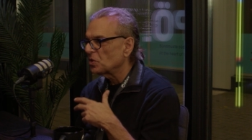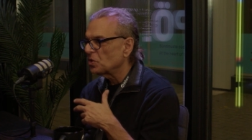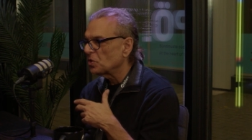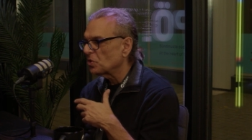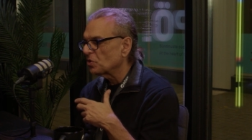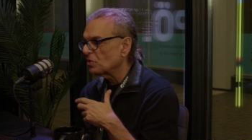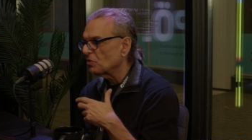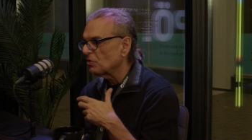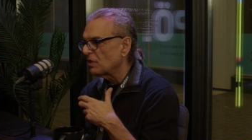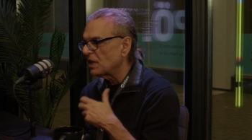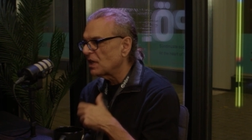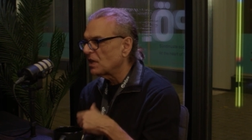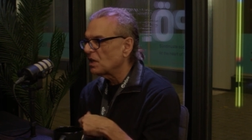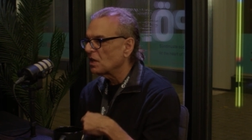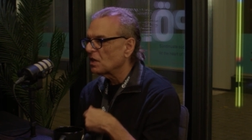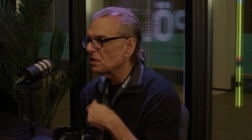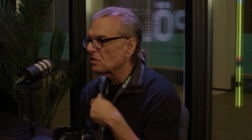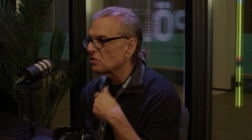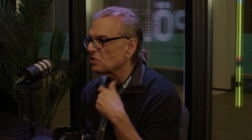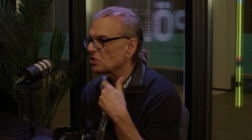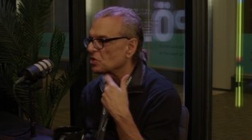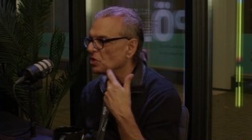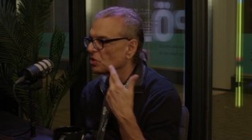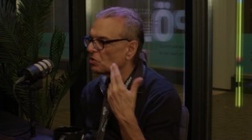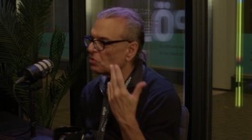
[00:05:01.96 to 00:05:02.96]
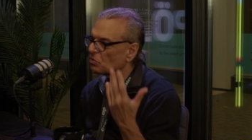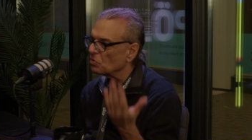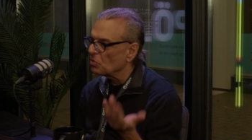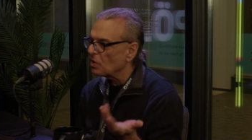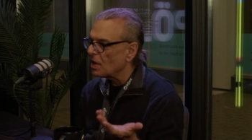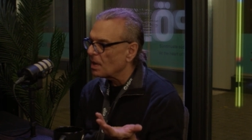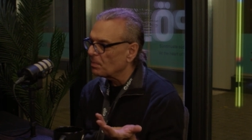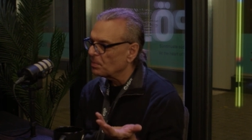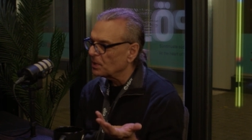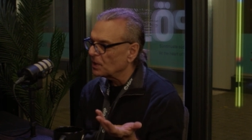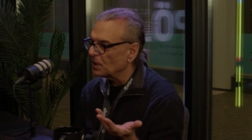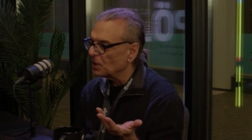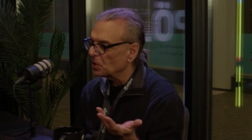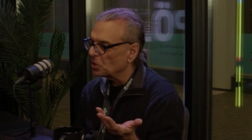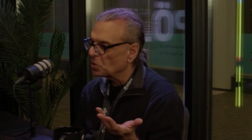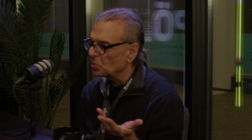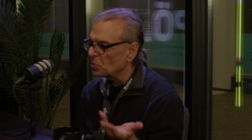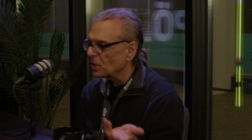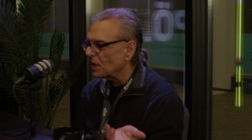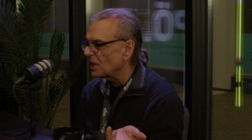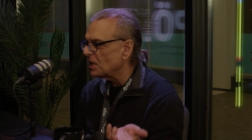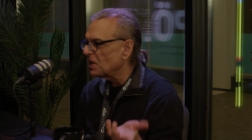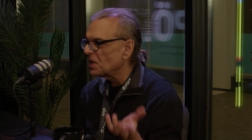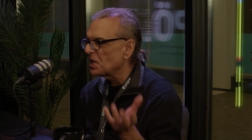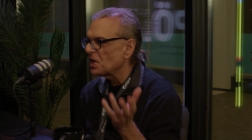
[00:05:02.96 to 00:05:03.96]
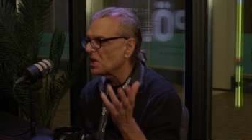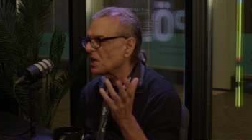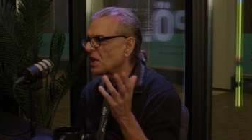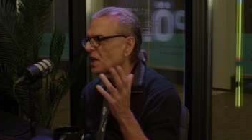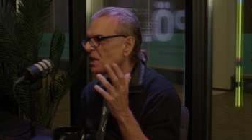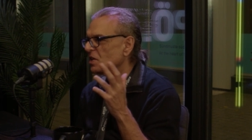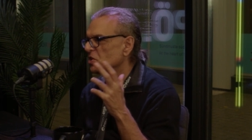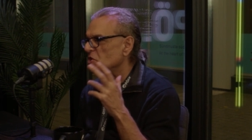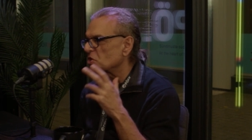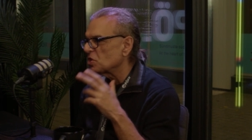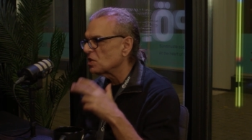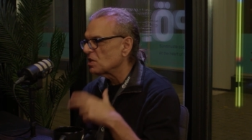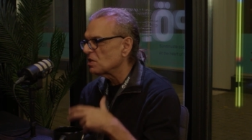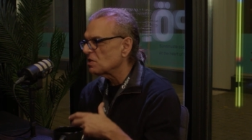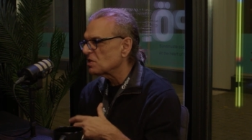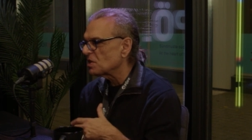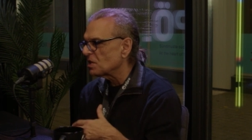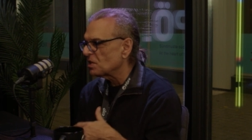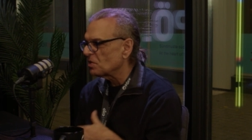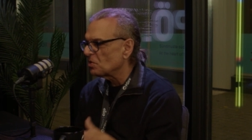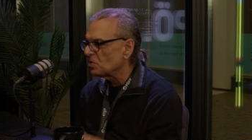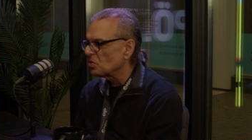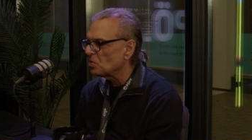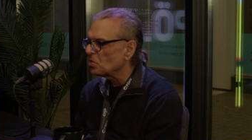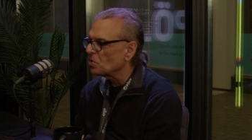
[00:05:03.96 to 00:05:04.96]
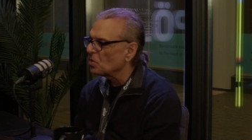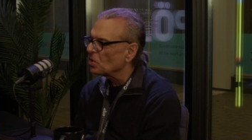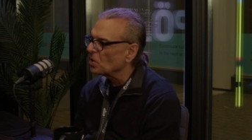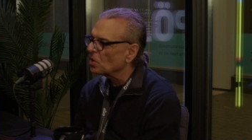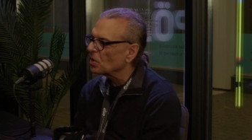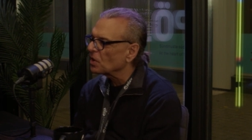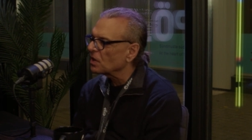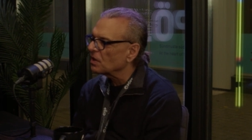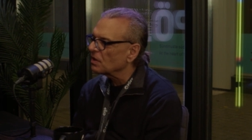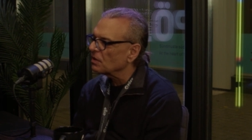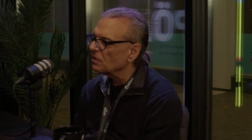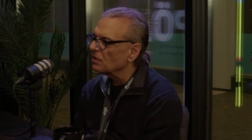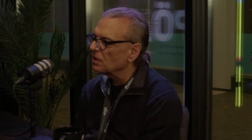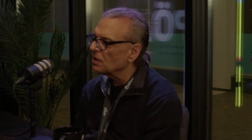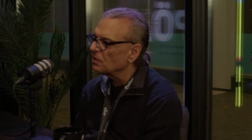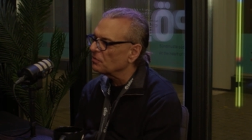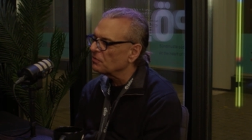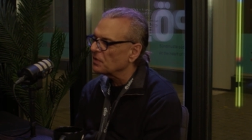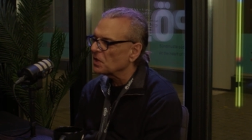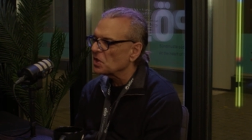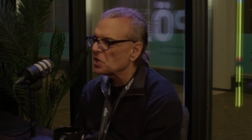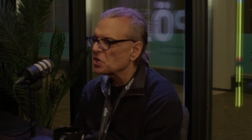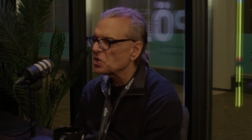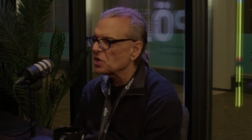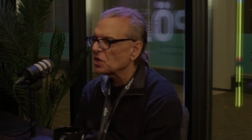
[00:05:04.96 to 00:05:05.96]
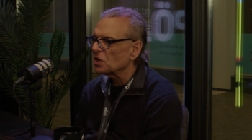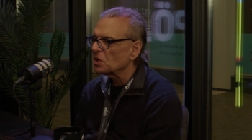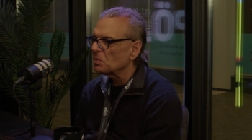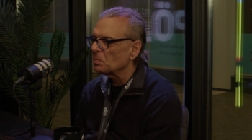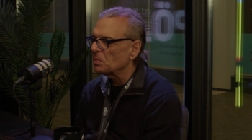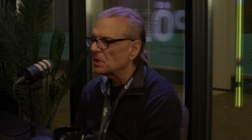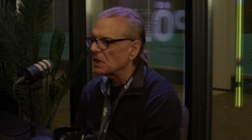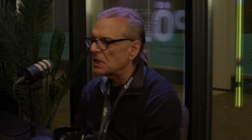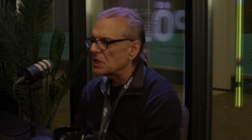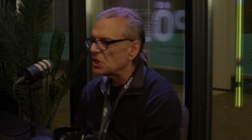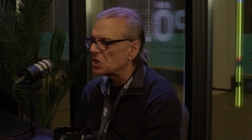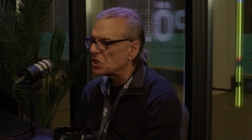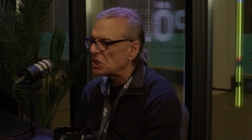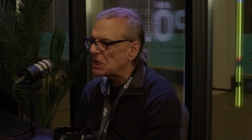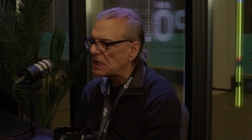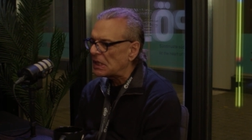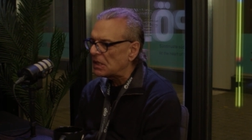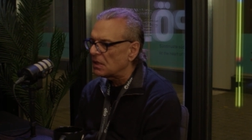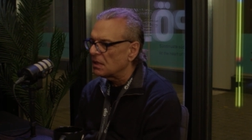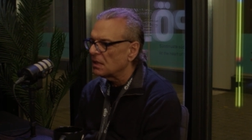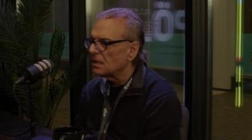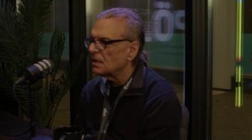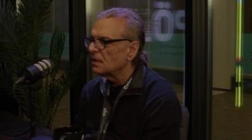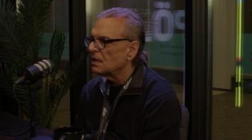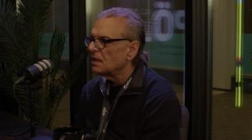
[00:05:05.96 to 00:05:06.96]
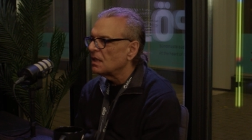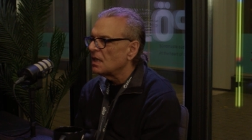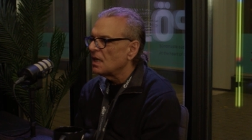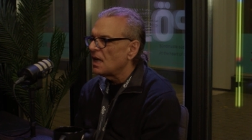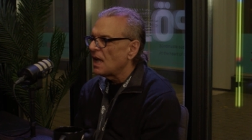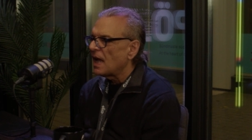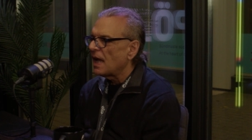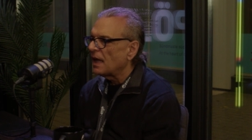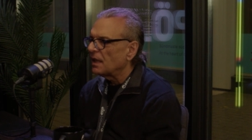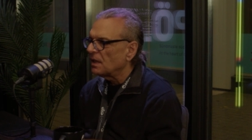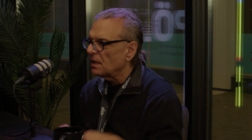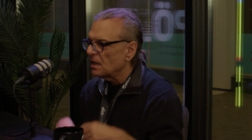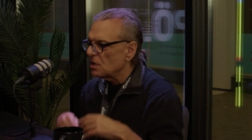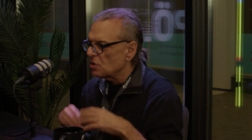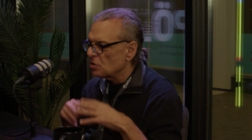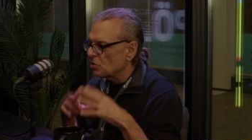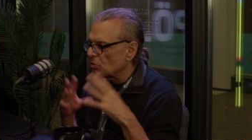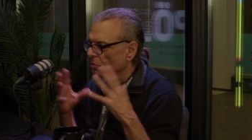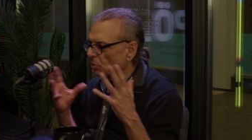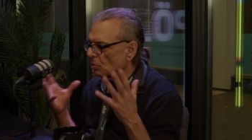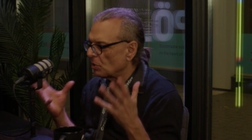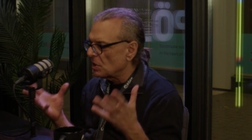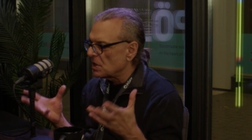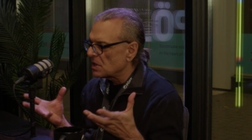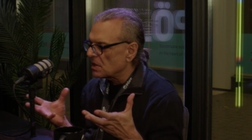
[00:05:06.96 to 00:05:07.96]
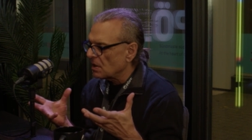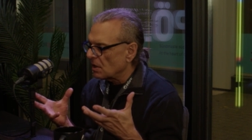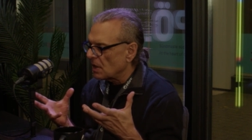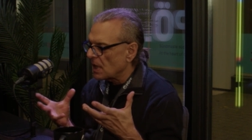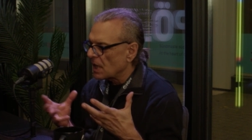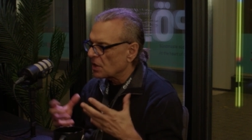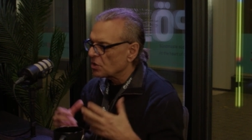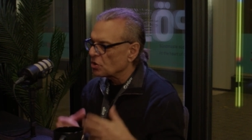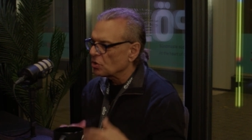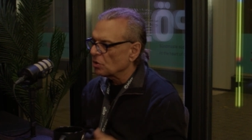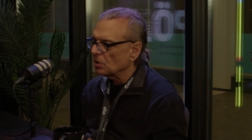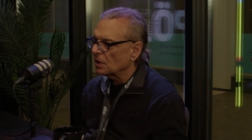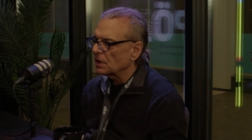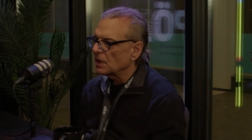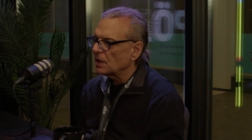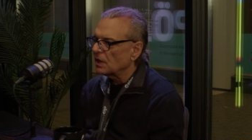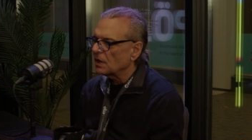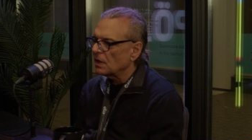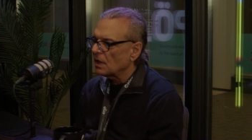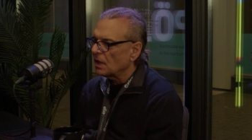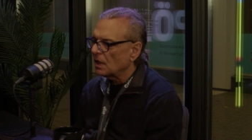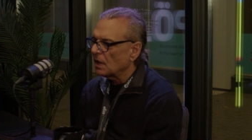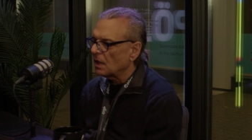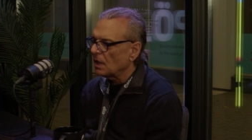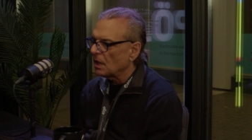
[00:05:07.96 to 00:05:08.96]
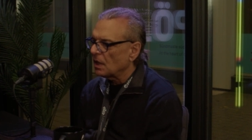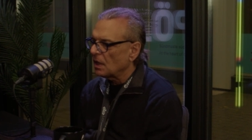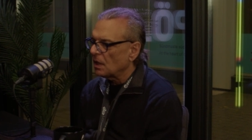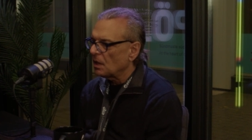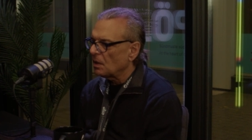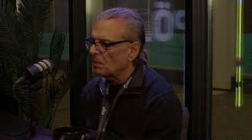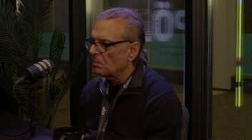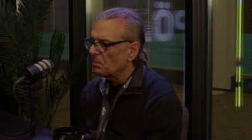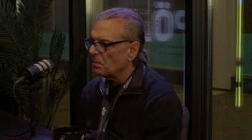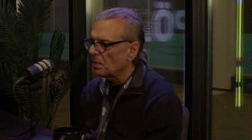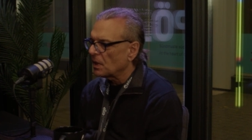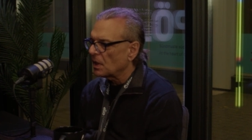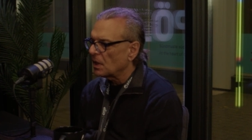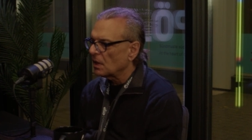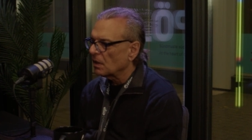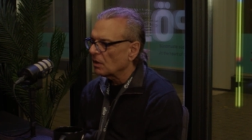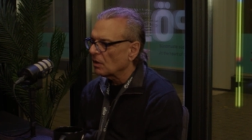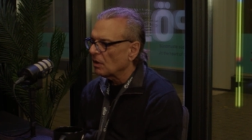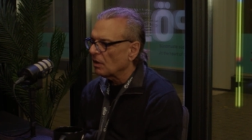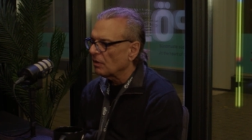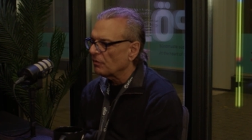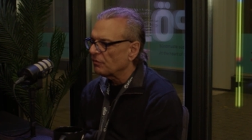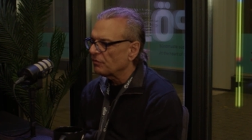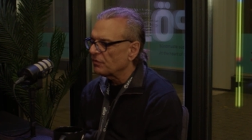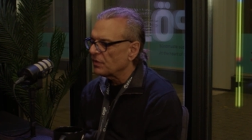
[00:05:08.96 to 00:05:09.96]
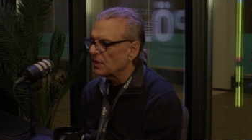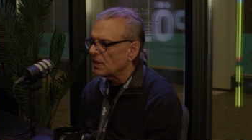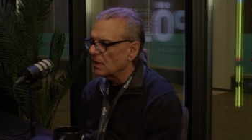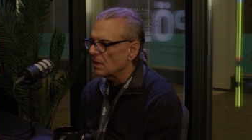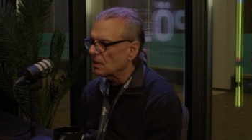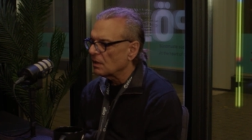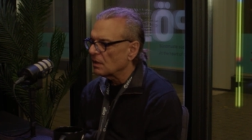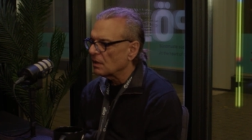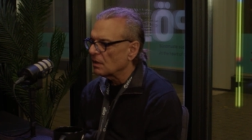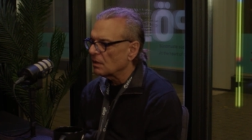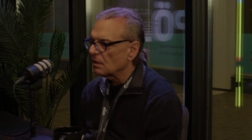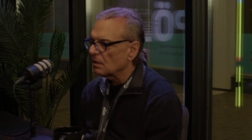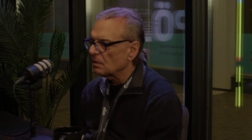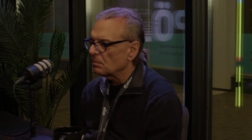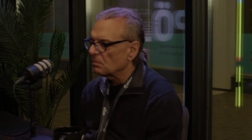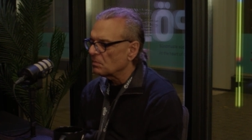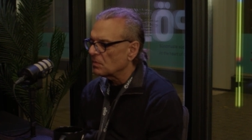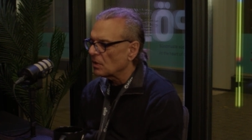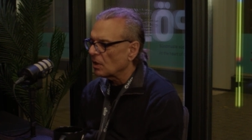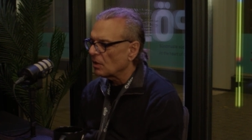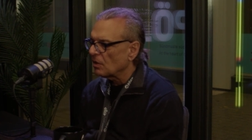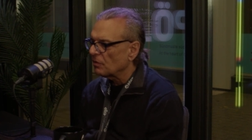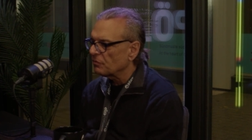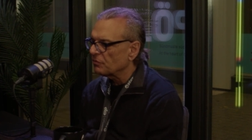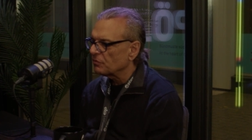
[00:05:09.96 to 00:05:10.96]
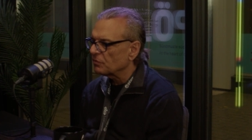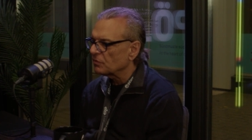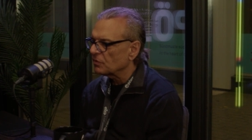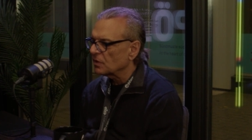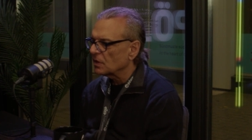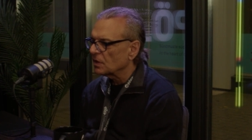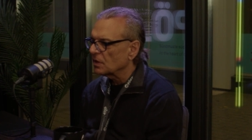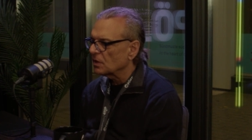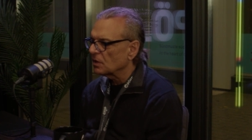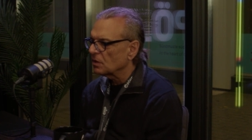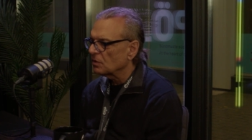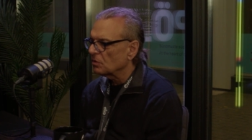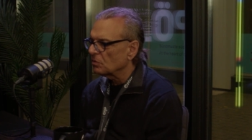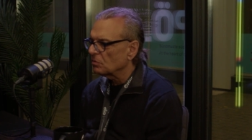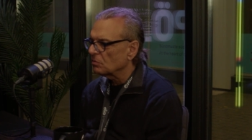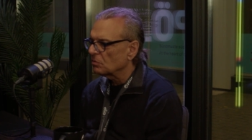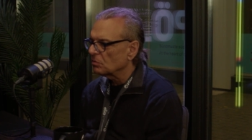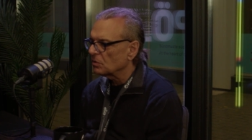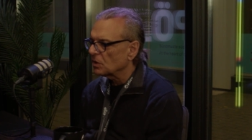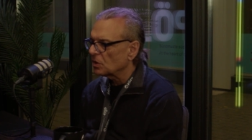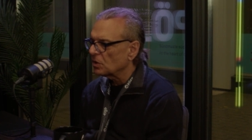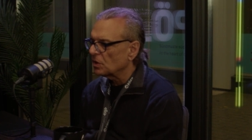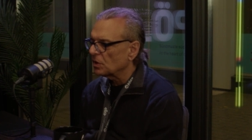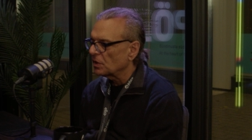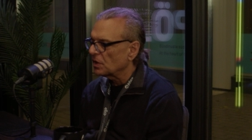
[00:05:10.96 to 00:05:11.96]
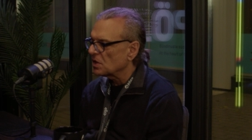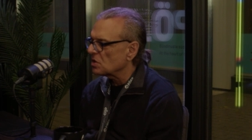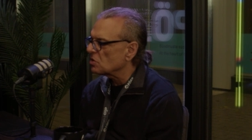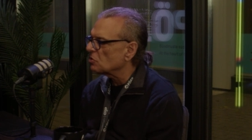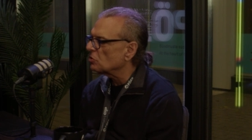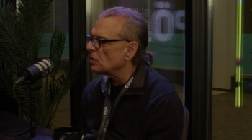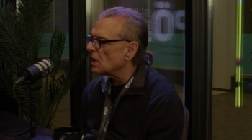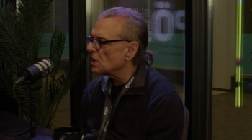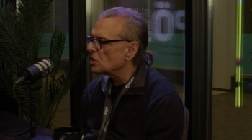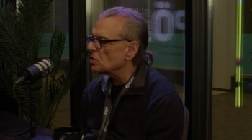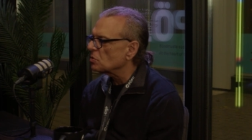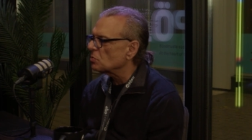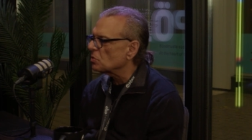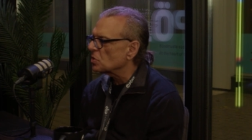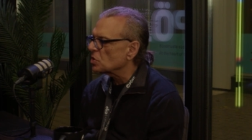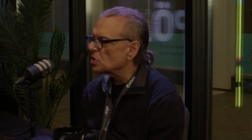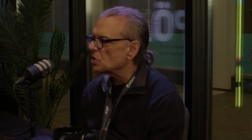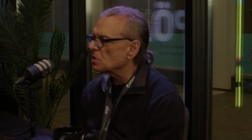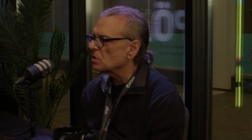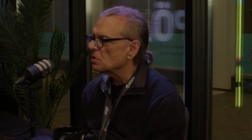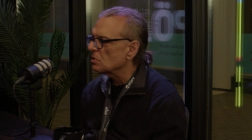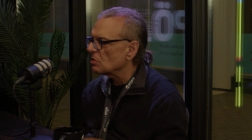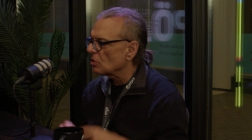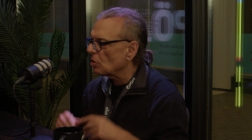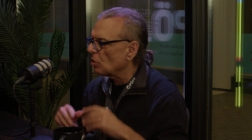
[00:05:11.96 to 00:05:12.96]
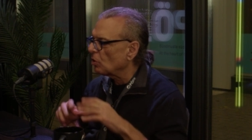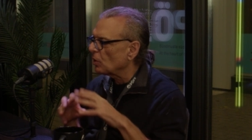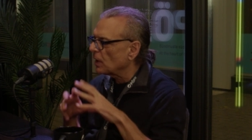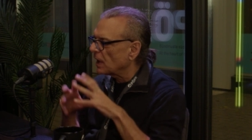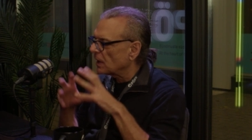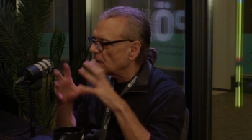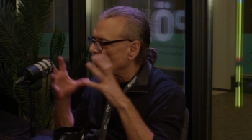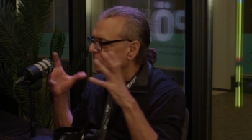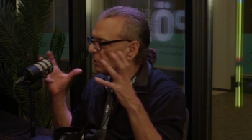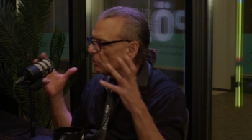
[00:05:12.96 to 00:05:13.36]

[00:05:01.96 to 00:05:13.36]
Ukrainian. She grew up in Lithuania, and she's in New York uh, finishing her PhD. And these stories are actually uh, part of the of uh, her dissertation, which she's collecting